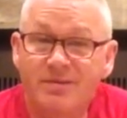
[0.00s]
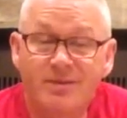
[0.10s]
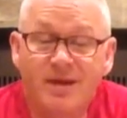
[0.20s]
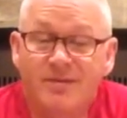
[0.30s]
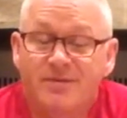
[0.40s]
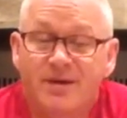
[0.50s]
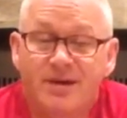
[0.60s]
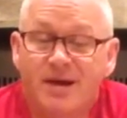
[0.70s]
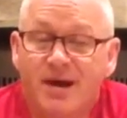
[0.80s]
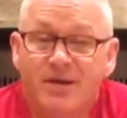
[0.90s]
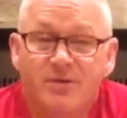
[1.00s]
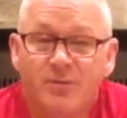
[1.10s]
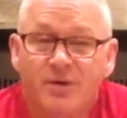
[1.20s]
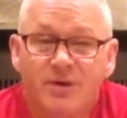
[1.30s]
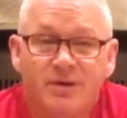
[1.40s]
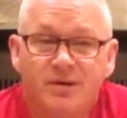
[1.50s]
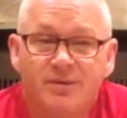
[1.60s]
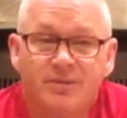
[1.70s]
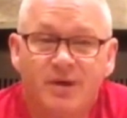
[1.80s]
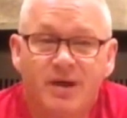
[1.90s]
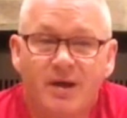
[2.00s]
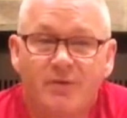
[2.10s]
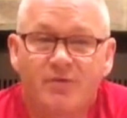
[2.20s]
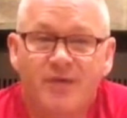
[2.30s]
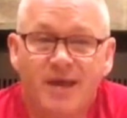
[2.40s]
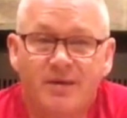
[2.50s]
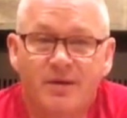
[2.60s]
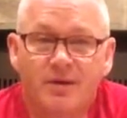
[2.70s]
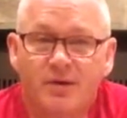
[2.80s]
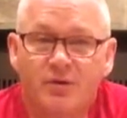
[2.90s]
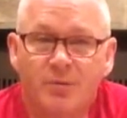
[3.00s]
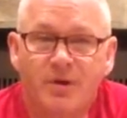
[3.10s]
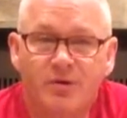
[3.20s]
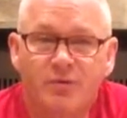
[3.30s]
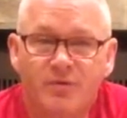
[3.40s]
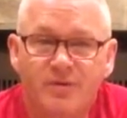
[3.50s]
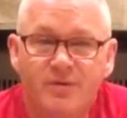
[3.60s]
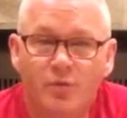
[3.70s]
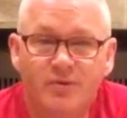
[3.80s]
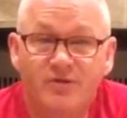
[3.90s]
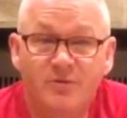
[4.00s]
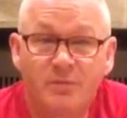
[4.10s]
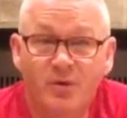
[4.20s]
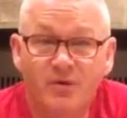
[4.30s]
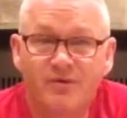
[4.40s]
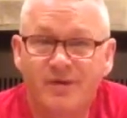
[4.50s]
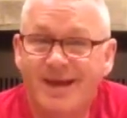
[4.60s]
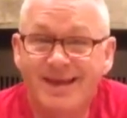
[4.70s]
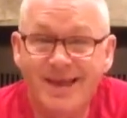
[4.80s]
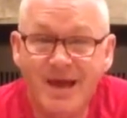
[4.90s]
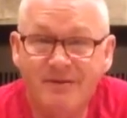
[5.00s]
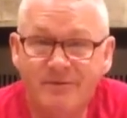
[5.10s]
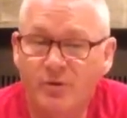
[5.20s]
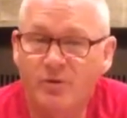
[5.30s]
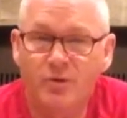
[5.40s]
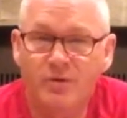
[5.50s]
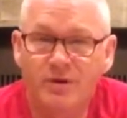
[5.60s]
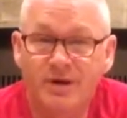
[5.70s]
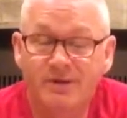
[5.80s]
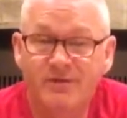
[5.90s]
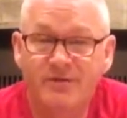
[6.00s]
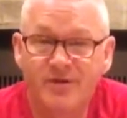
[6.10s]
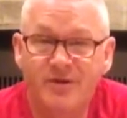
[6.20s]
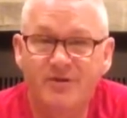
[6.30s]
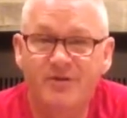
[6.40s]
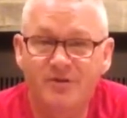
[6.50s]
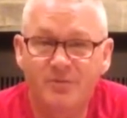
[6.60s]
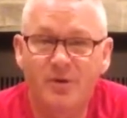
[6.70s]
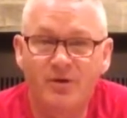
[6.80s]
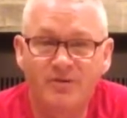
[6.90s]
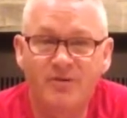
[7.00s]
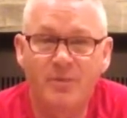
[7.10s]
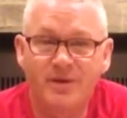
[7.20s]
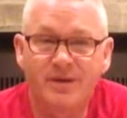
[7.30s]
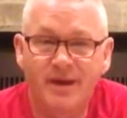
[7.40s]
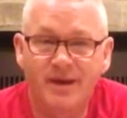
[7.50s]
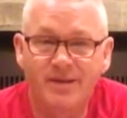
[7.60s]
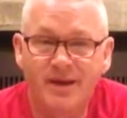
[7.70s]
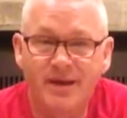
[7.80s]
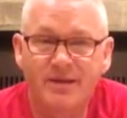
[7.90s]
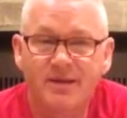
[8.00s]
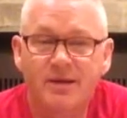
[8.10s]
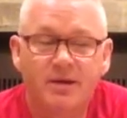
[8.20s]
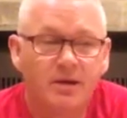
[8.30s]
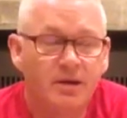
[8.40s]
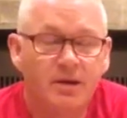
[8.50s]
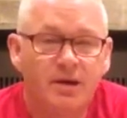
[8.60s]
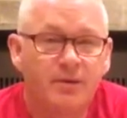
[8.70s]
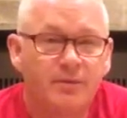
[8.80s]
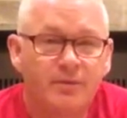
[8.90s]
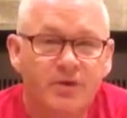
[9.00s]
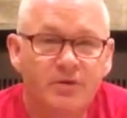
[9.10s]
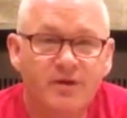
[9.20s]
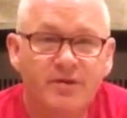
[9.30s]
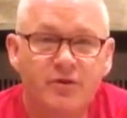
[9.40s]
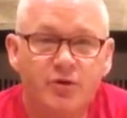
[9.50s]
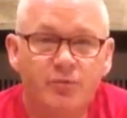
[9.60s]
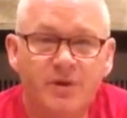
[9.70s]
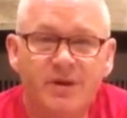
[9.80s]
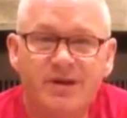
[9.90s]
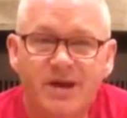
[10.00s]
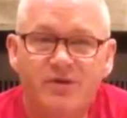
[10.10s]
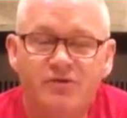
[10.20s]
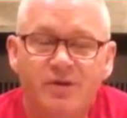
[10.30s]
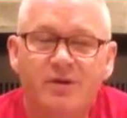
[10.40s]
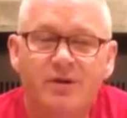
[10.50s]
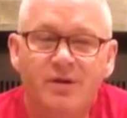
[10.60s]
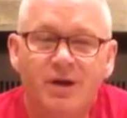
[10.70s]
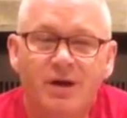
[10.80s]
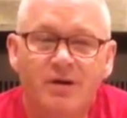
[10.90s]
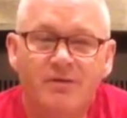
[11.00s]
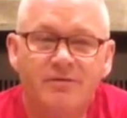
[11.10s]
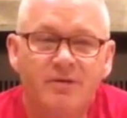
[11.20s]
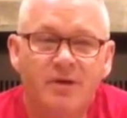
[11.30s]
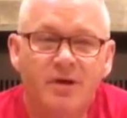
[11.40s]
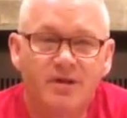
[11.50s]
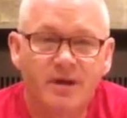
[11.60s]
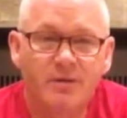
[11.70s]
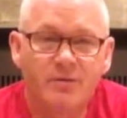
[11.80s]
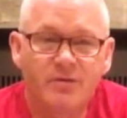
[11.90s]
That's got to be outstanding. You know, nobody else was experiencing that, had ever or have since experienced something like that. Then you've got the humiliation of the other